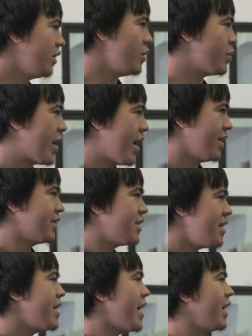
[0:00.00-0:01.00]
you can't
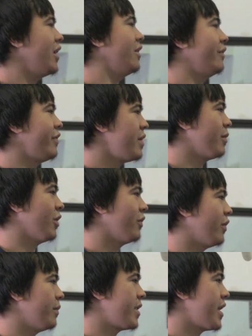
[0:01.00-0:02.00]
see the head of the femur
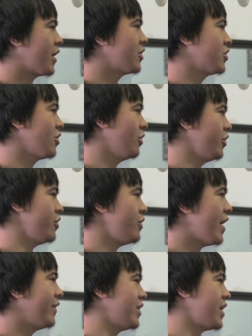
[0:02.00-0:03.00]
from the external. You
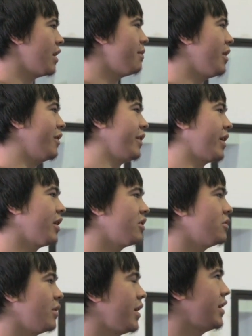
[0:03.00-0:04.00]
have to get a pelvic
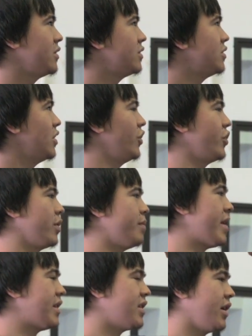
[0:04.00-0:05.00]
x-ray. Right, so absolutely.
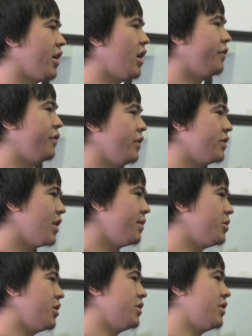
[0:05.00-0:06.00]
They're basing it off of
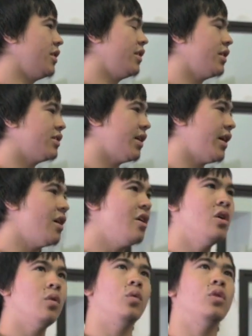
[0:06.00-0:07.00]
assumptions, and then they say,
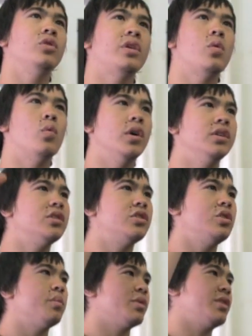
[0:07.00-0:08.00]
well, only 1% to
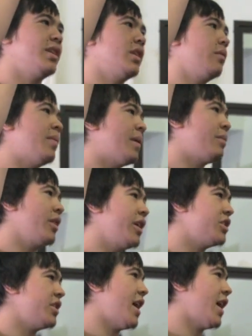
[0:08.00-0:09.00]
2% of the
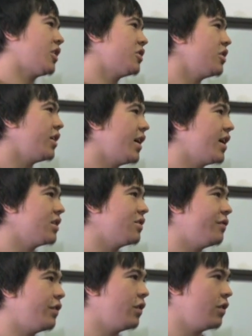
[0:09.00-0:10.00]
population actually has
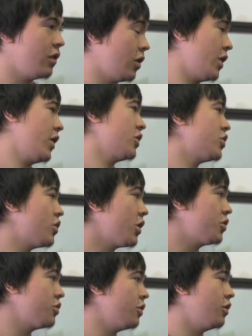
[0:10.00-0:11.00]
a, or a
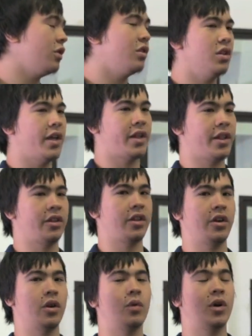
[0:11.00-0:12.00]
structural leg length
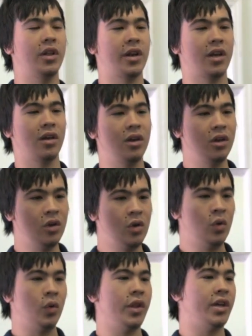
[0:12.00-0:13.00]
inequality. Well,
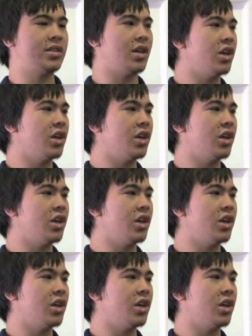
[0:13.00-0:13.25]
well that's,